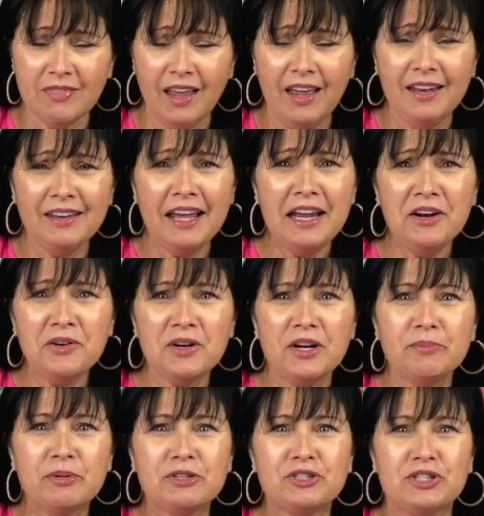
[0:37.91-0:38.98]
And later
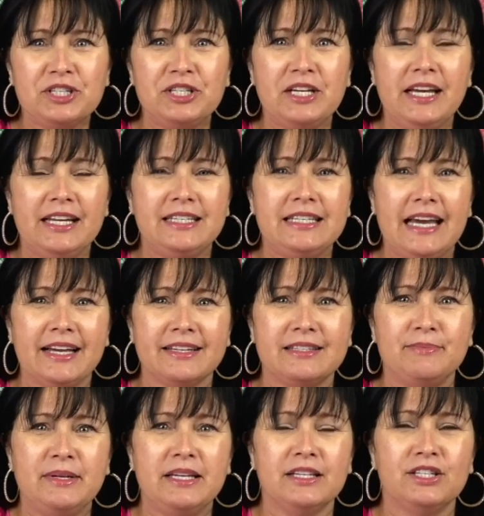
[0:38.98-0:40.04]
on, Patricia had texted
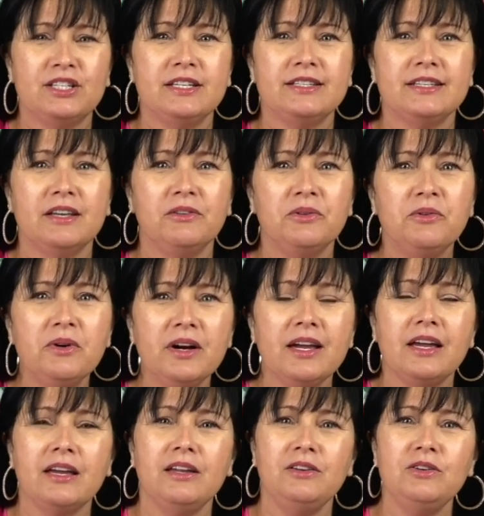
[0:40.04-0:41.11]
me and she said, Lori,
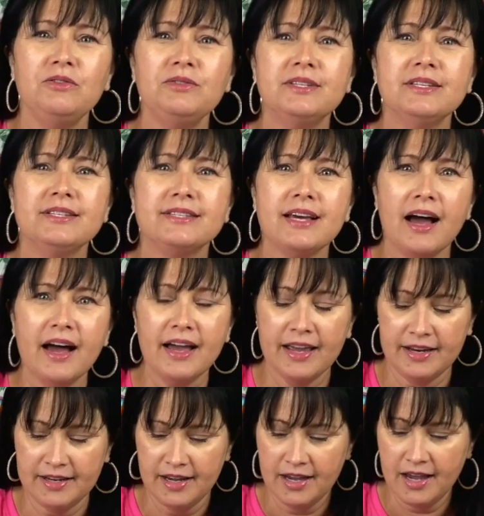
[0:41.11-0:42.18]
can you design